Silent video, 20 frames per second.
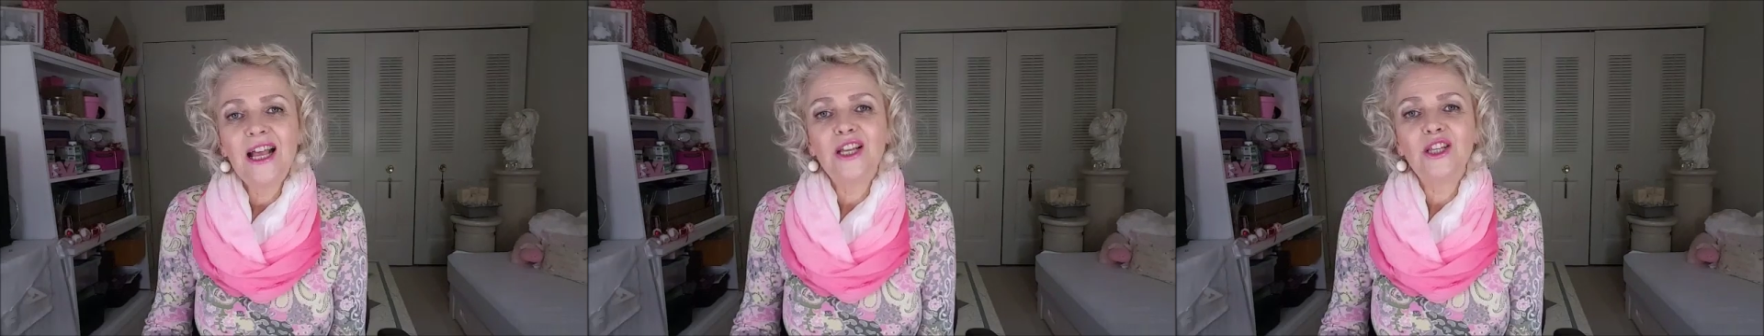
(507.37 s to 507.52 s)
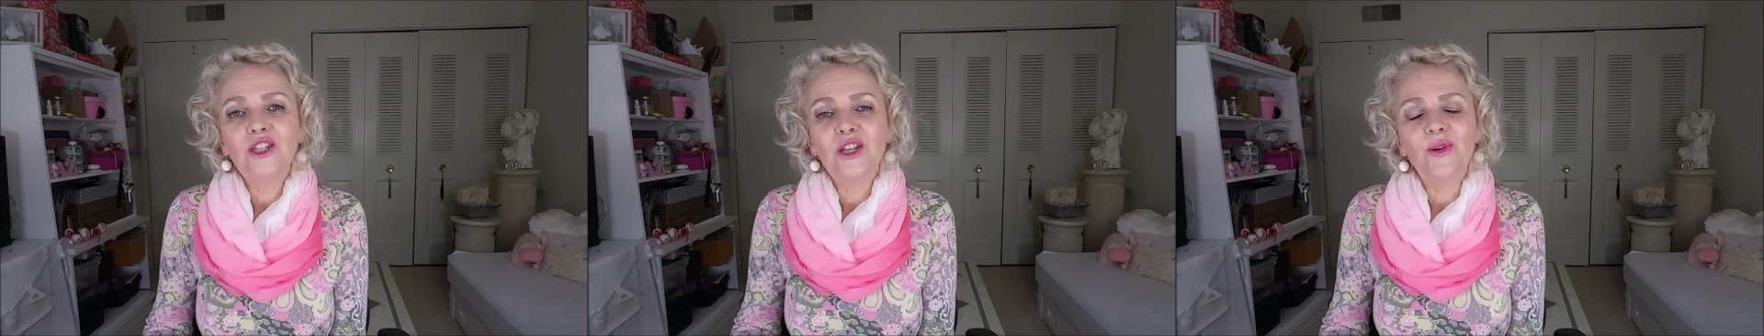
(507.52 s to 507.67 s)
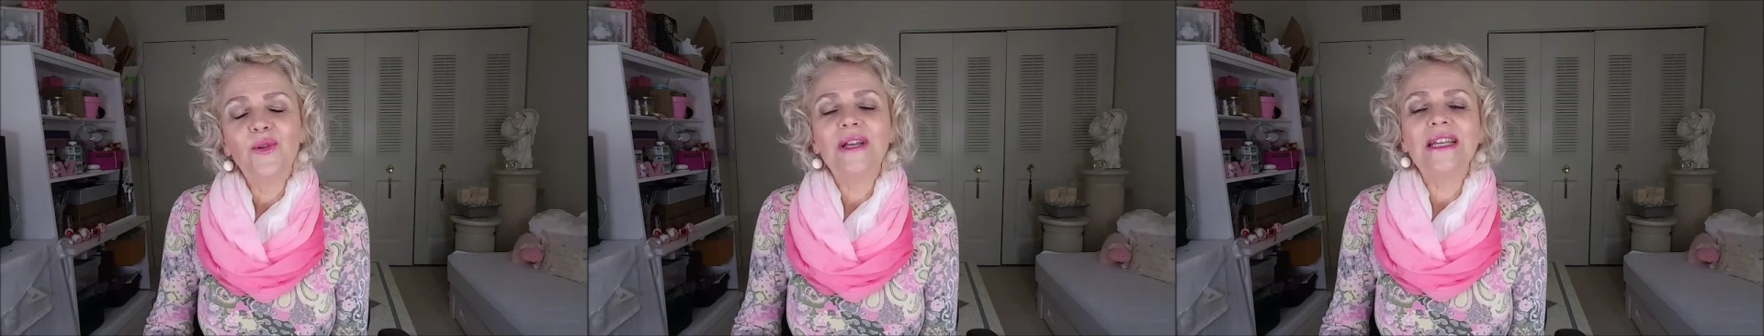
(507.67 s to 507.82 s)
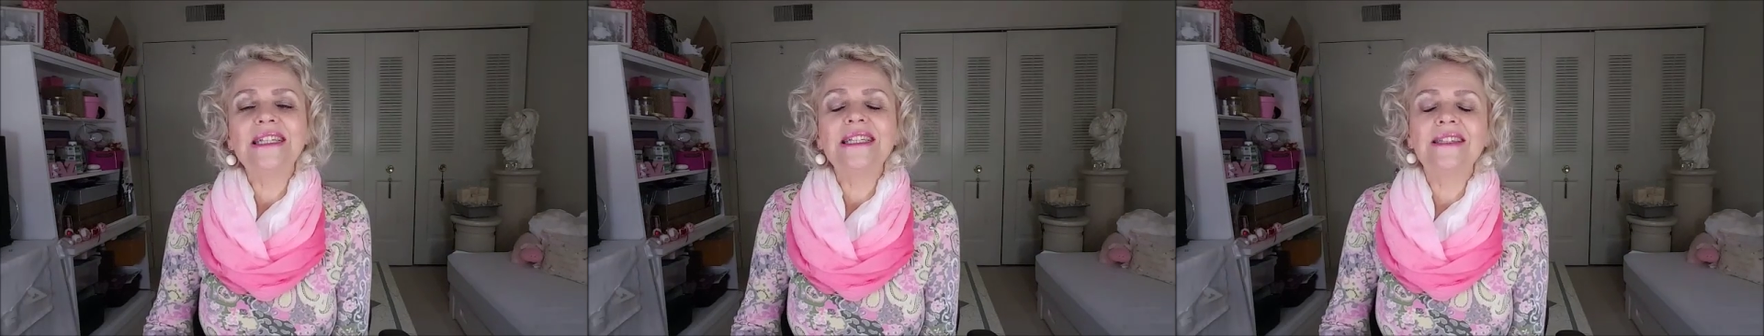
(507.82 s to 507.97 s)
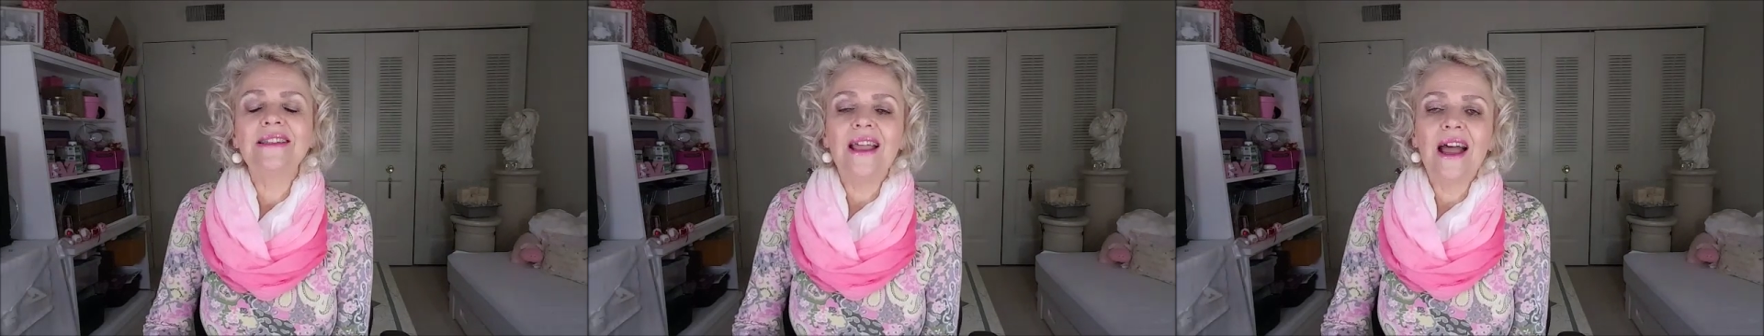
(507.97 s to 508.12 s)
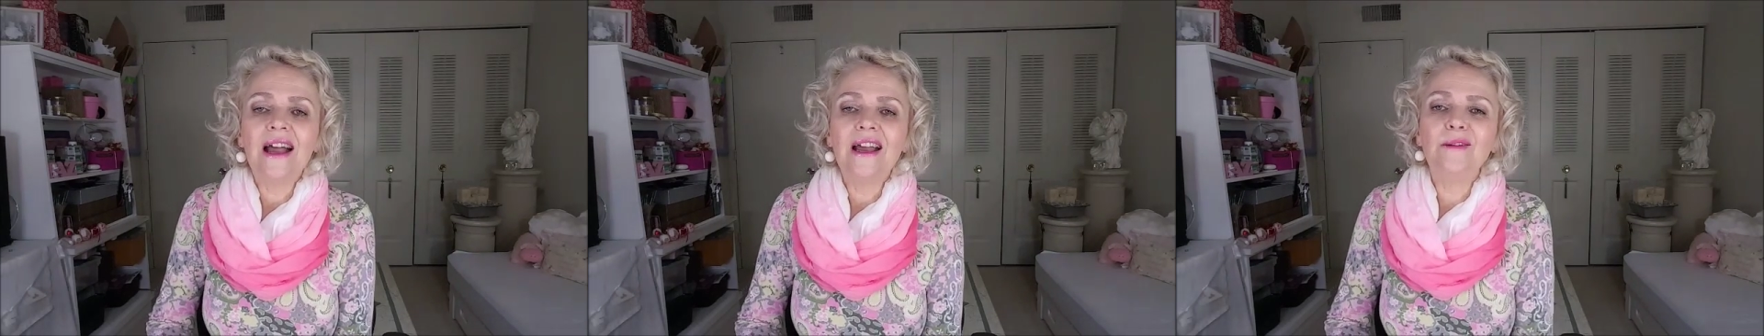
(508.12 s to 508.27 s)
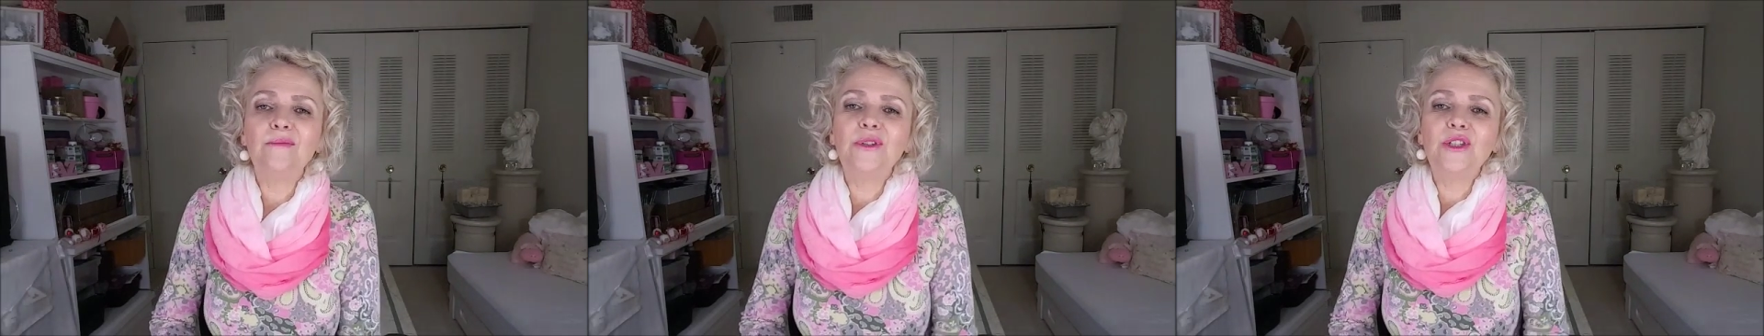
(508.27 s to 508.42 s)
So it's
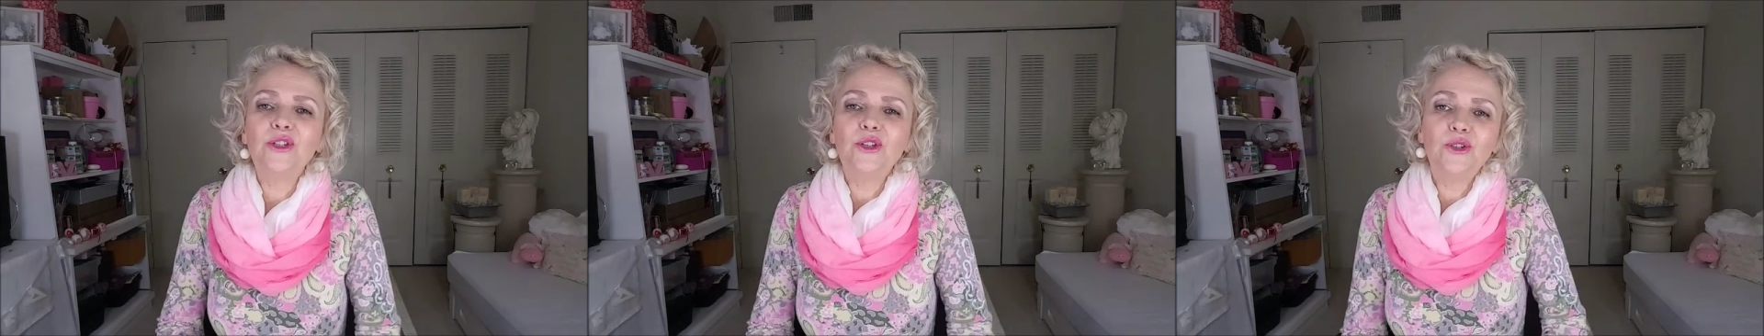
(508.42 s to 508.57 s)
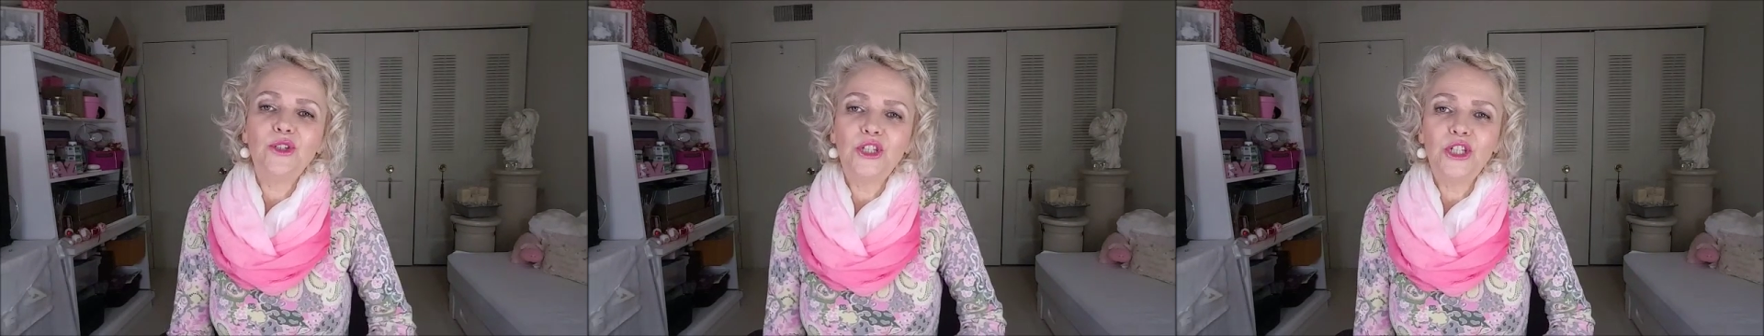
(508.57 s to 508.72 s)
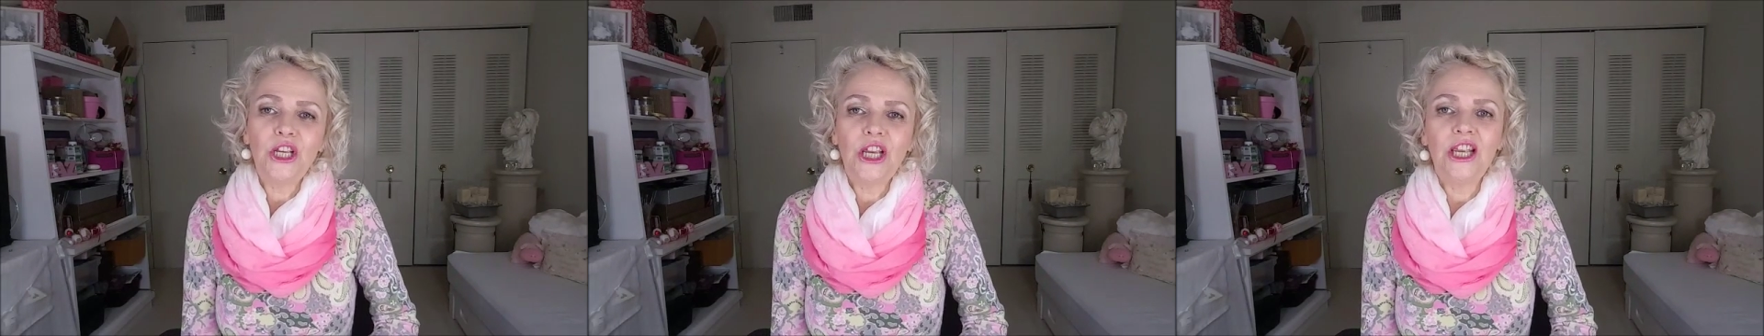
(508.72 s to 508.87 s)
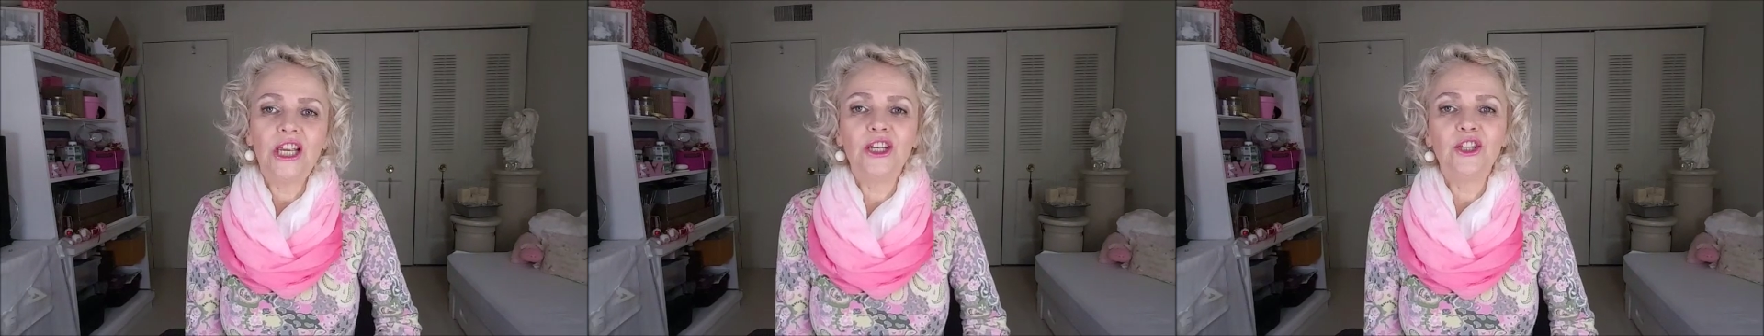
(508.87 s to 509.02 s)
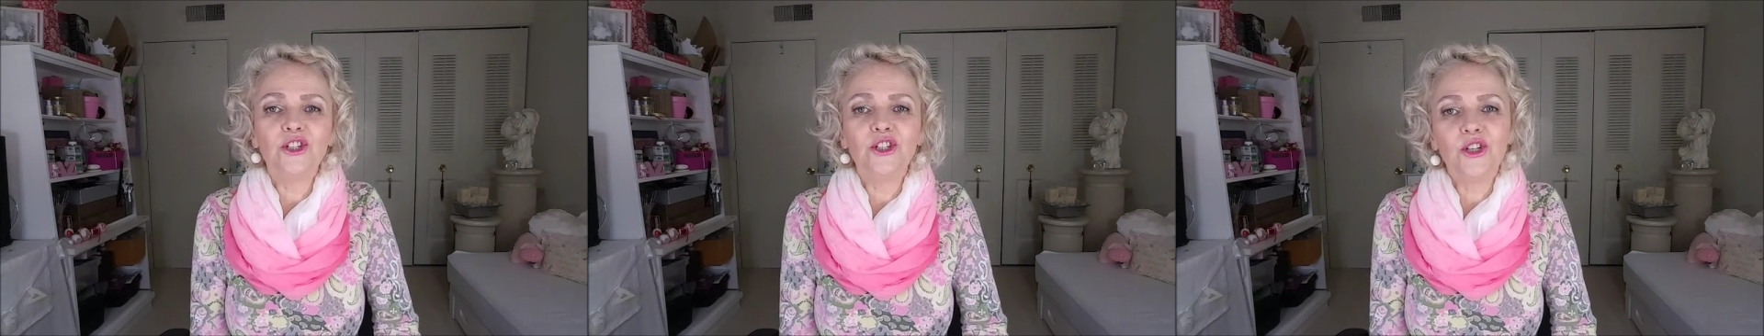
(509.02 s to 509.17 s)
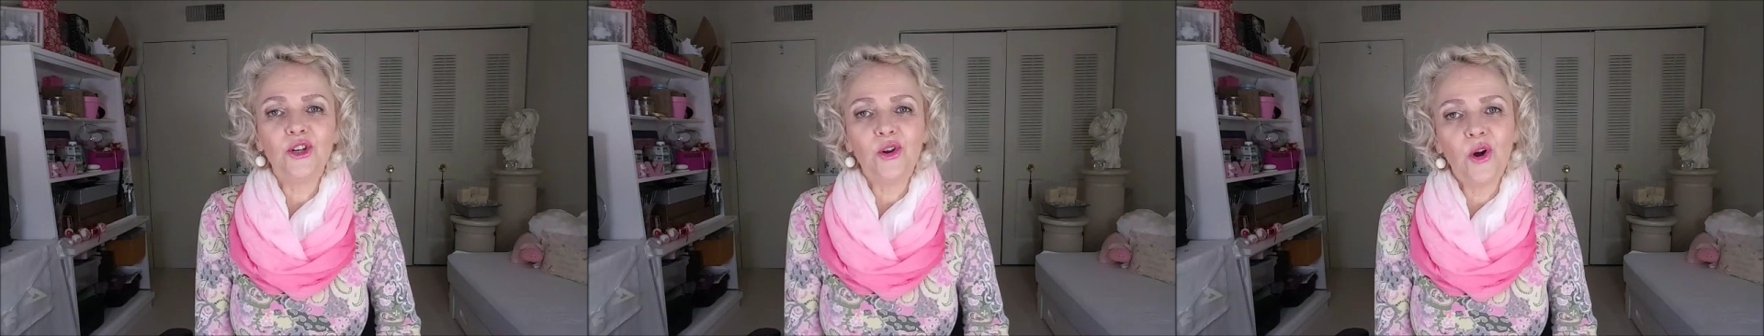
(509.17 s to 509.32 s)
time to change